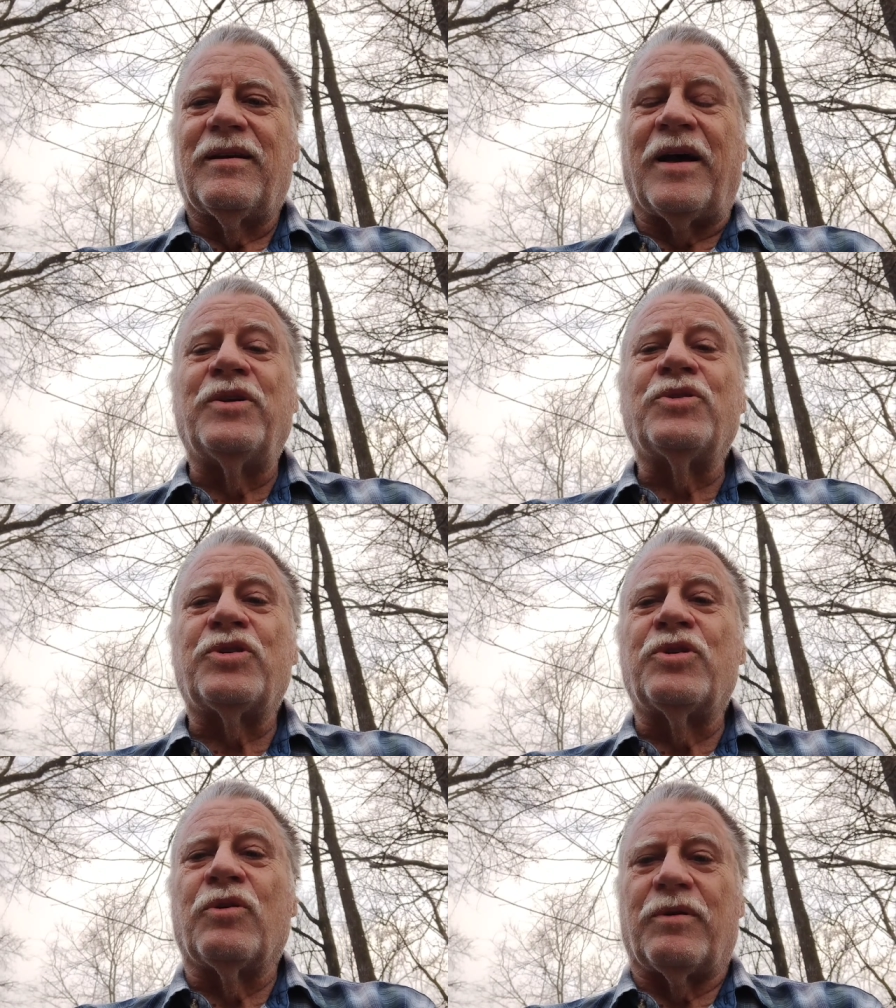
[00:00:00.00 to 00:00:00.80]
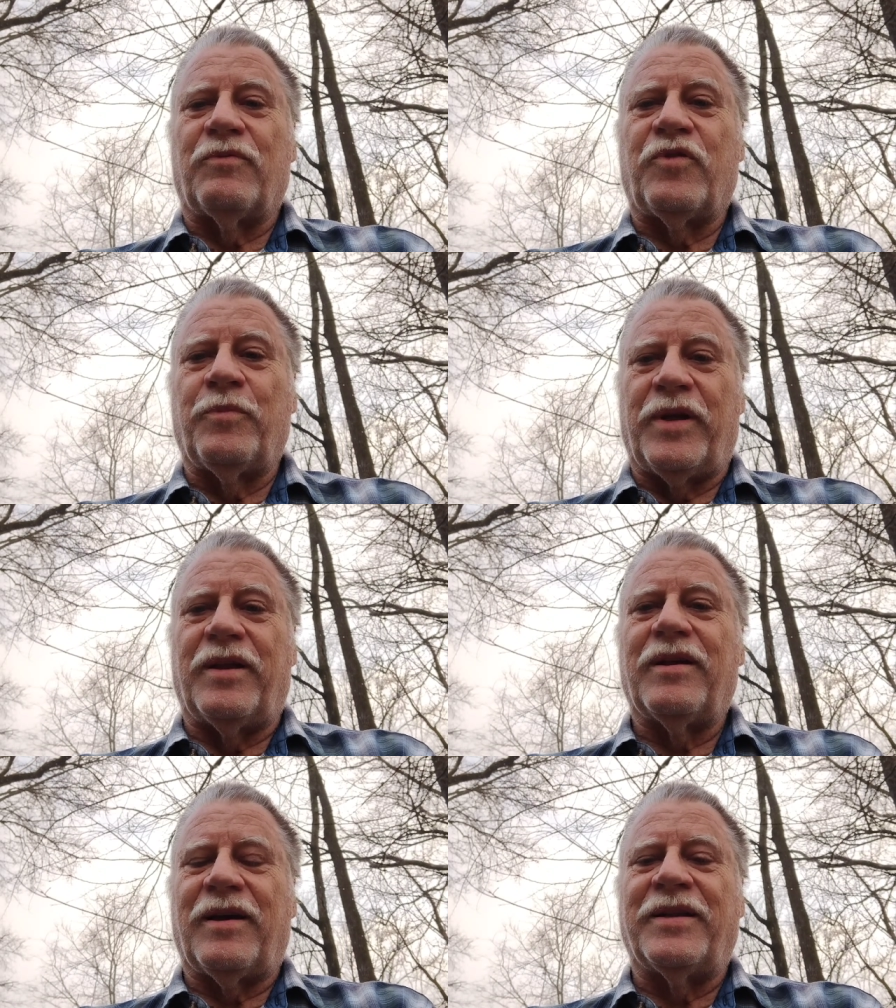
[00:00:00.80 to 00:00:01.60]
I used to do it for
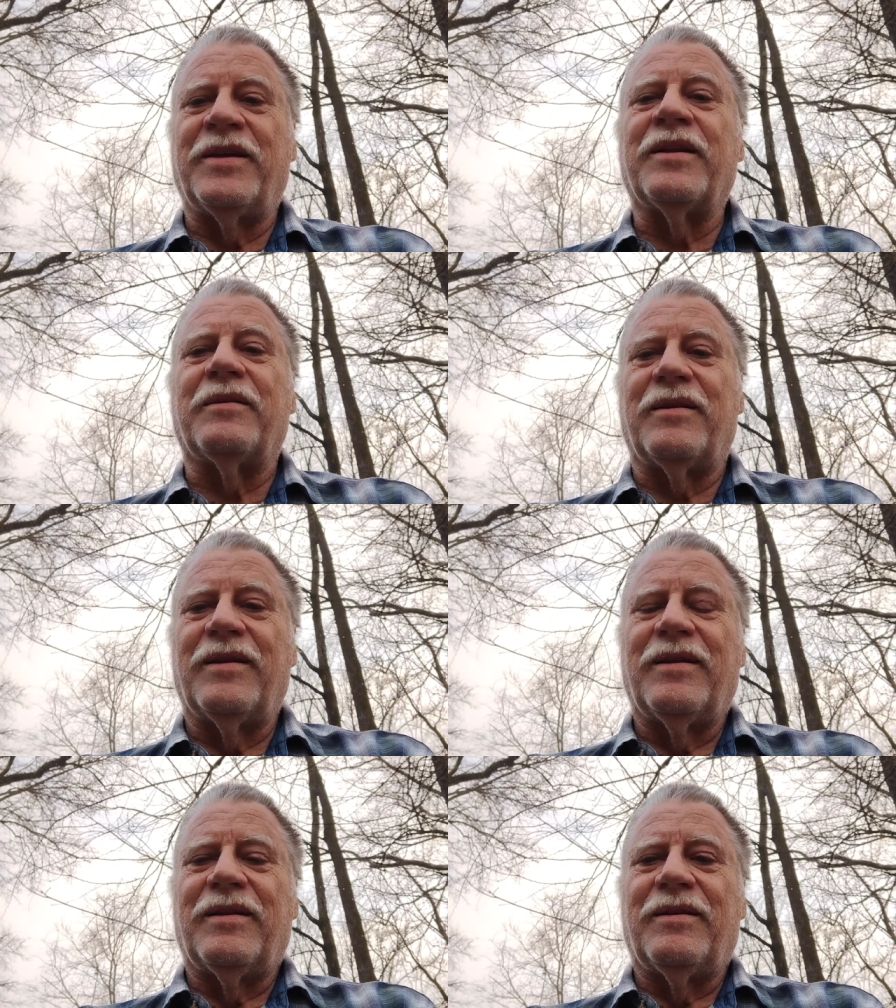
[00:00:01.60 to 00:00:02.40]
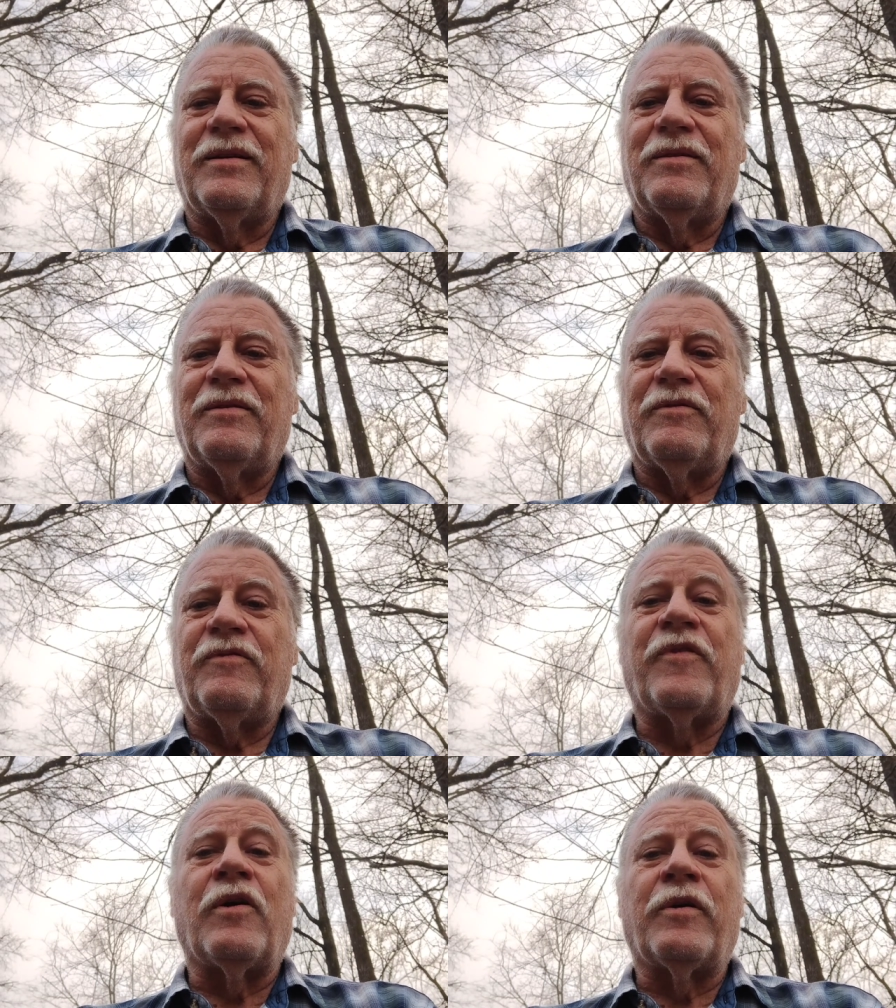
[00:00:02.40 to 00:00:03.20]
me. I did it
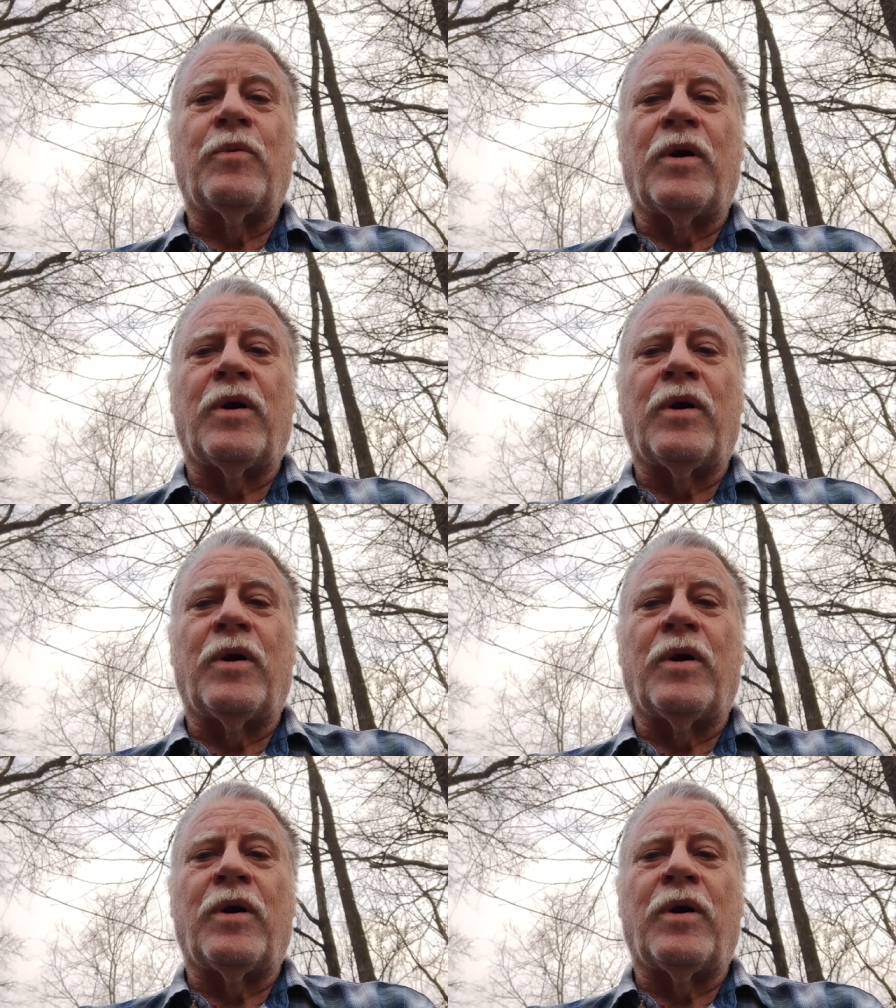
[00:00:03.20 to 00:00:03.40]
very